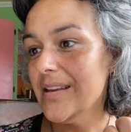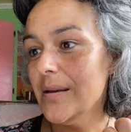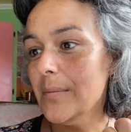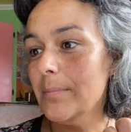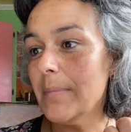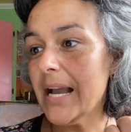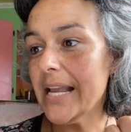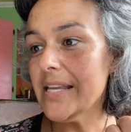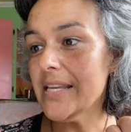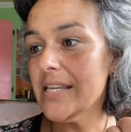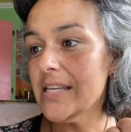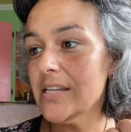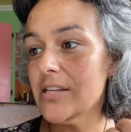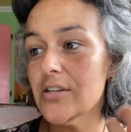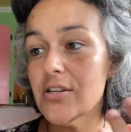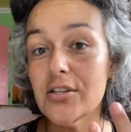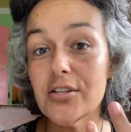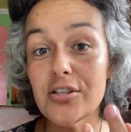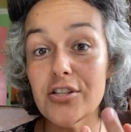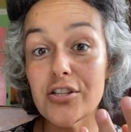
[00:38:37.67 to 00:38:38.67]
My
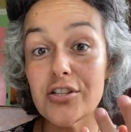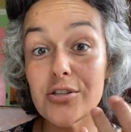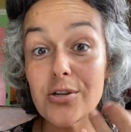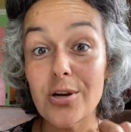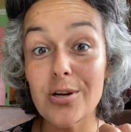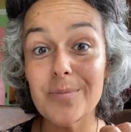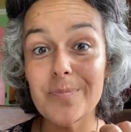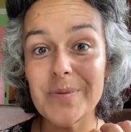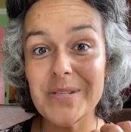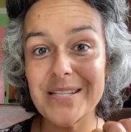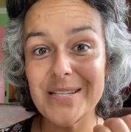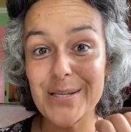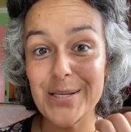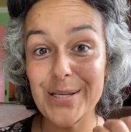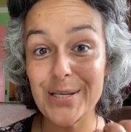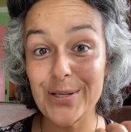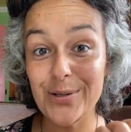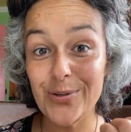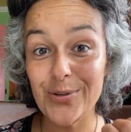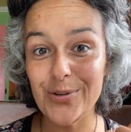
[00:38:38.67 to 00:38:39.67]
ears sharp to
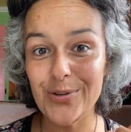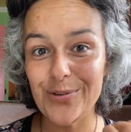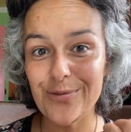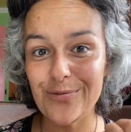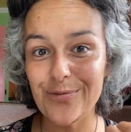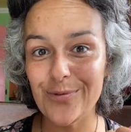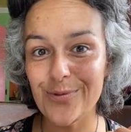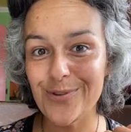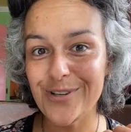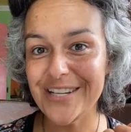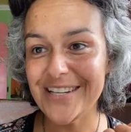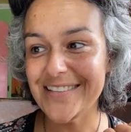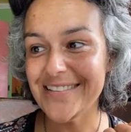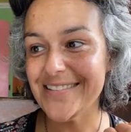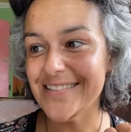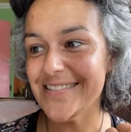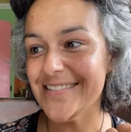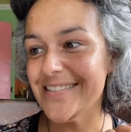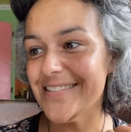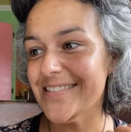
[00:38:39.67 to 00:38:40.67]
hear your
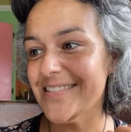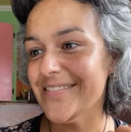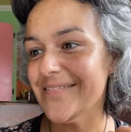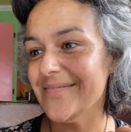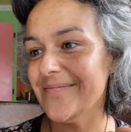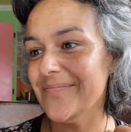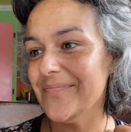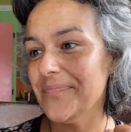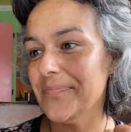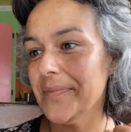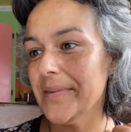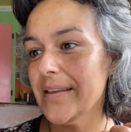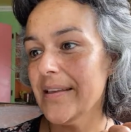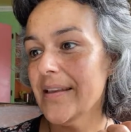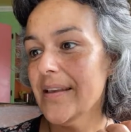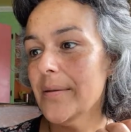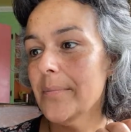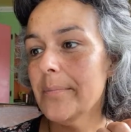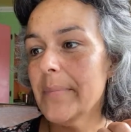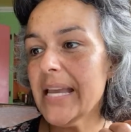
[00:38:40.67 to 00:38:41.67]
voice.
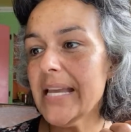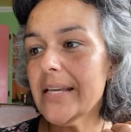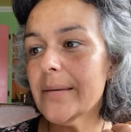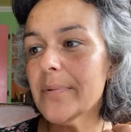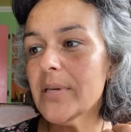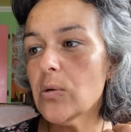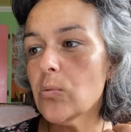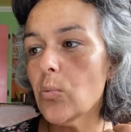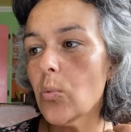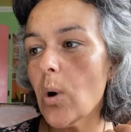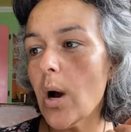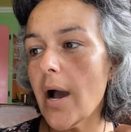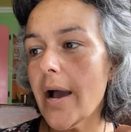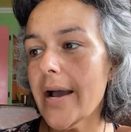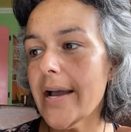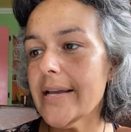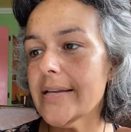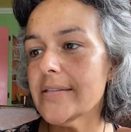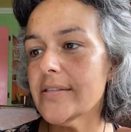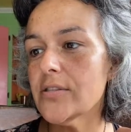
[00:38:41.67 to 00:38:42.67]
Make me
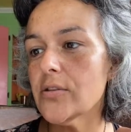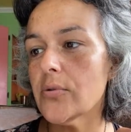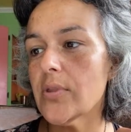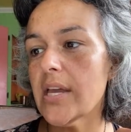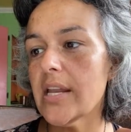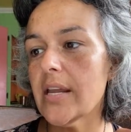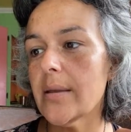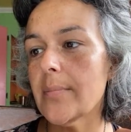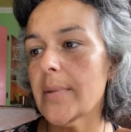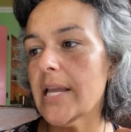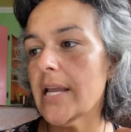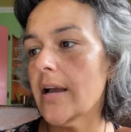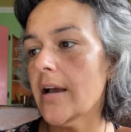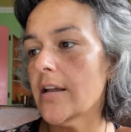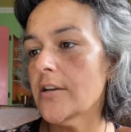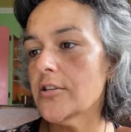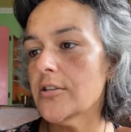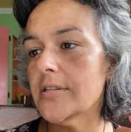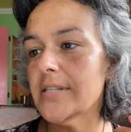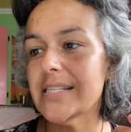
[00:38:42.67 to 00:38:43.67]
wise so that I may
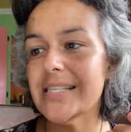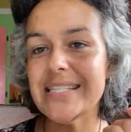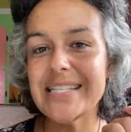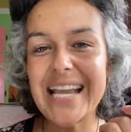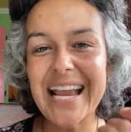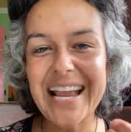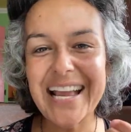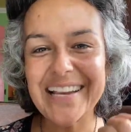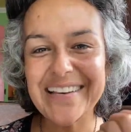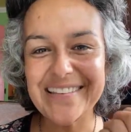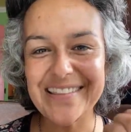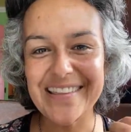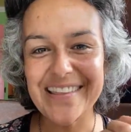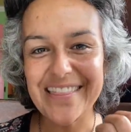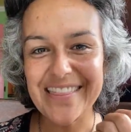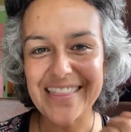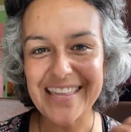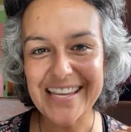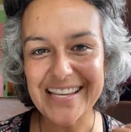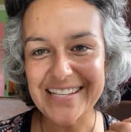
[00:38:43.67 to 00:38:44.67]
understand the
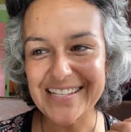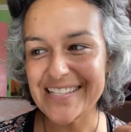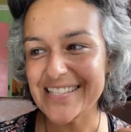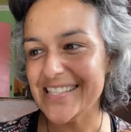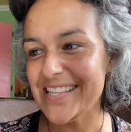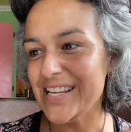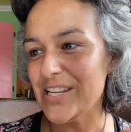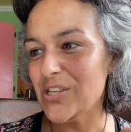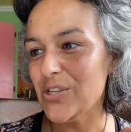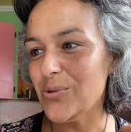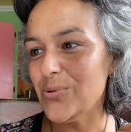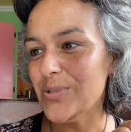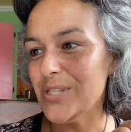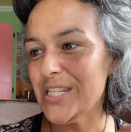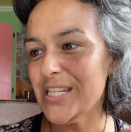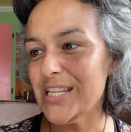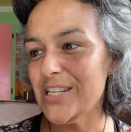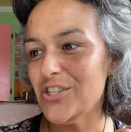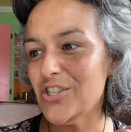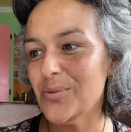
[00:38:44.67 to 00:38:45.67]
things that you
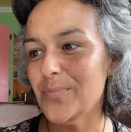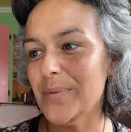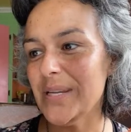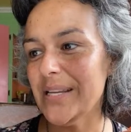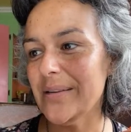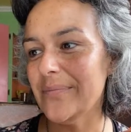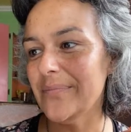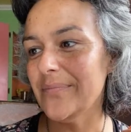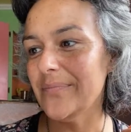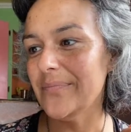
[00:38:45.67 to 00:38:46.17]
teach me.